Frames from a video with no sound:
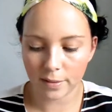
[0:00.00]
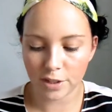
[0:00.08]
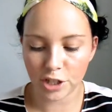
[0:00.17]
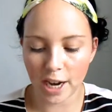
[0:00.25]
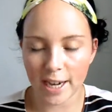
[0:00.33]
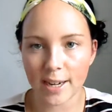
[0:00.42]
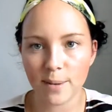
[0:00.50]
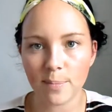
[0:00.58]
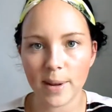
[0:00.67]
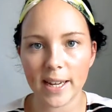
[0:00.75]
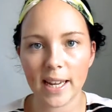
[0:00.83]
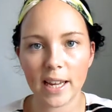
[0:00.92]
Jaden and
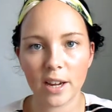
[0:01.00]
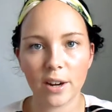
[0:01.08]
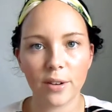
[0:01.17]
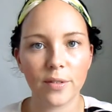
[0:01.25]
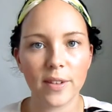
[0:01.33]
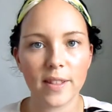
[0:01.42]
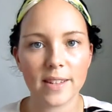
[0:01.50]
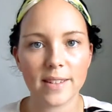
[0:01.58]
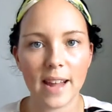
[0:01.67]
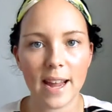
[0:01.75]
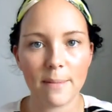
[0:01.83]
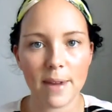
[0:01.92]
Bentley are kind of in the
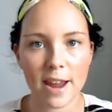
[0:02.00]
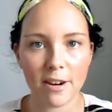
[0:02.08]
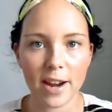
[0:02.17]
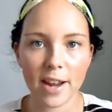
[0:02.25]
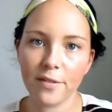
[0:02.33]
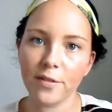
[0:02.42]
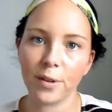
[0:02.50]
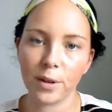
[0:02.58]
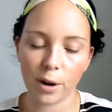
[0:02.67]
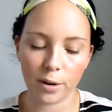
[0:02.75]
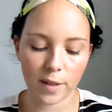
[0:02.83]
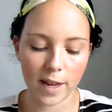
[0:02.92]
same area for
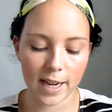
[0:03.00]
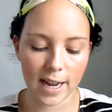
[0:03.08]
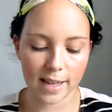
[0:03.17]
clothing,